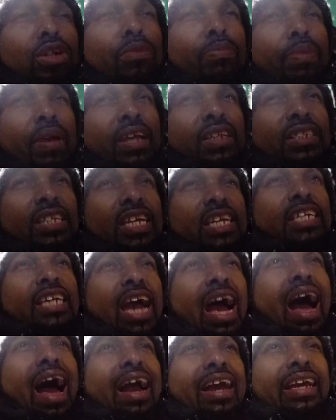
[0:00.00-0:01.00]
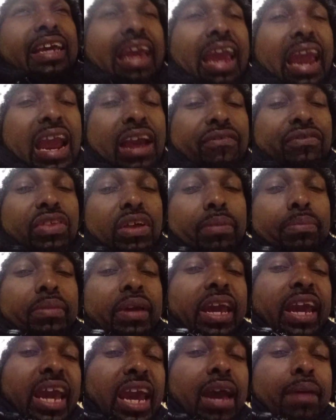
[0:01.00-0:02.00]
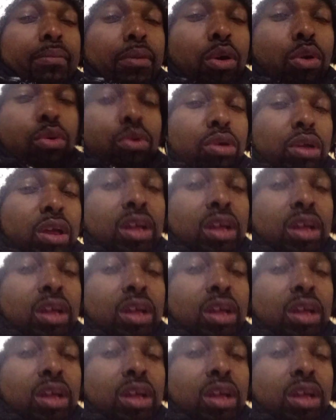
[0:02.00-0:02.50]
basically, y'all gave them ammo.